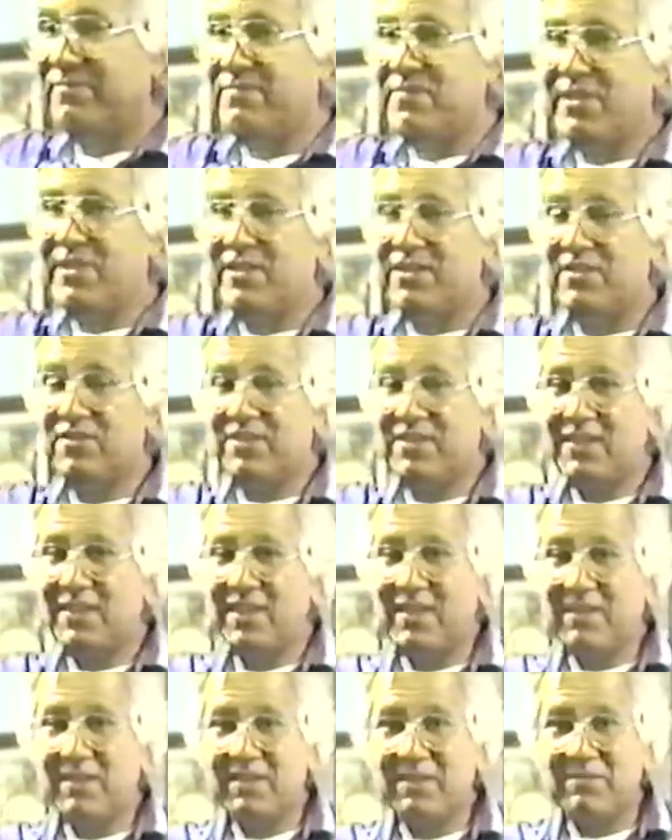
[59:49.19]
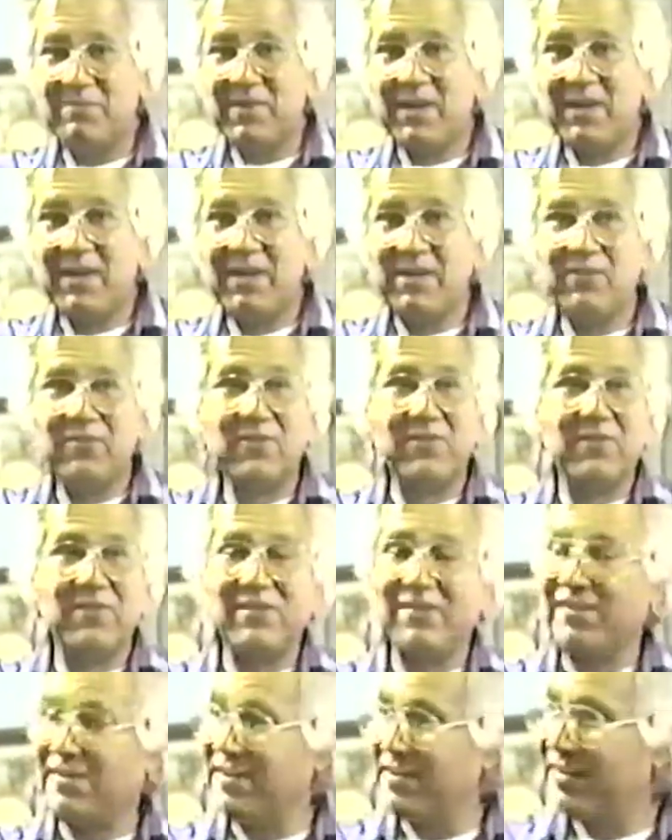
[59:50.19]
being entertained by
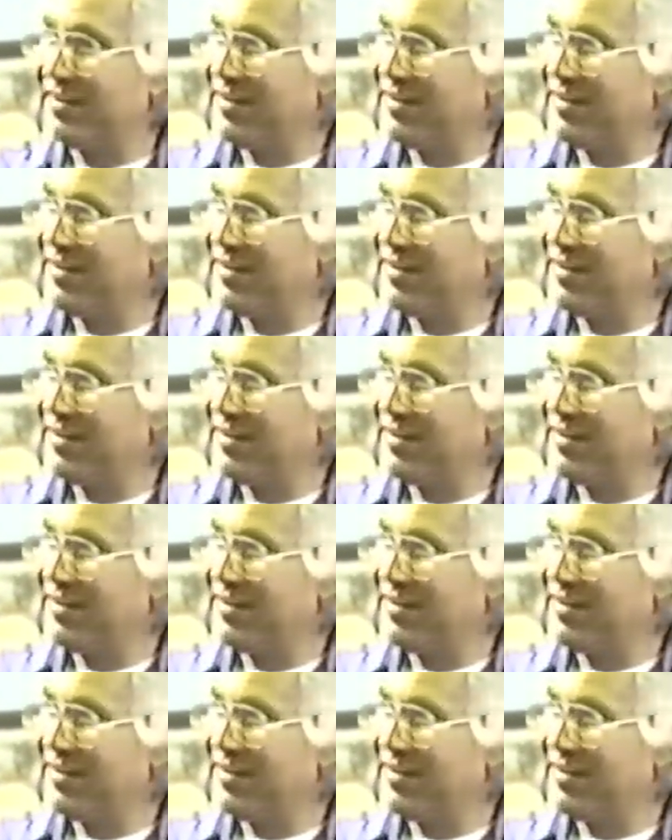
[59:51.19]
or...